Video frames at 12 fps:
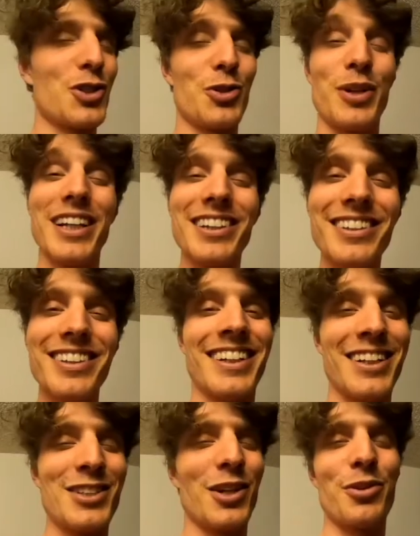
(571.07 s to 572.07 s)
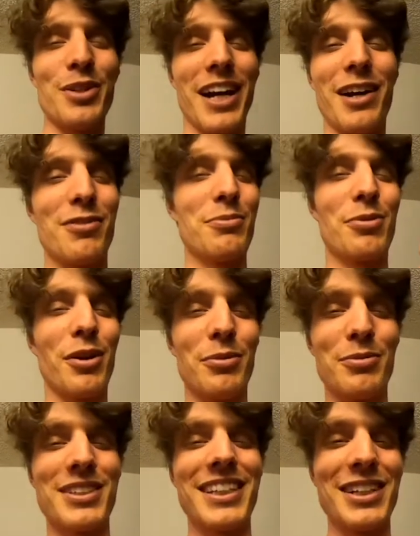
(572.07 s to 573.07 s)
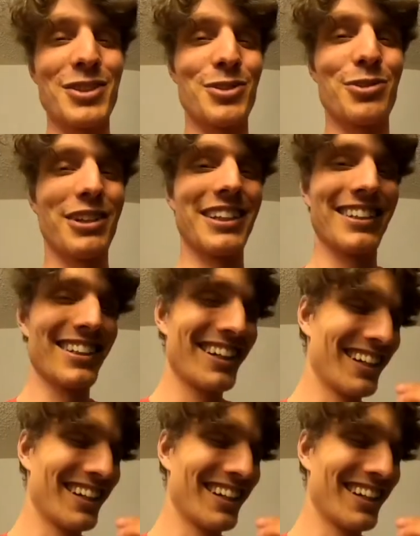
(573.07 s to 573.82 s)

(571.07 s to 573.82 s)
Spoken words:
strength. Sorry, I have a problem saying strength.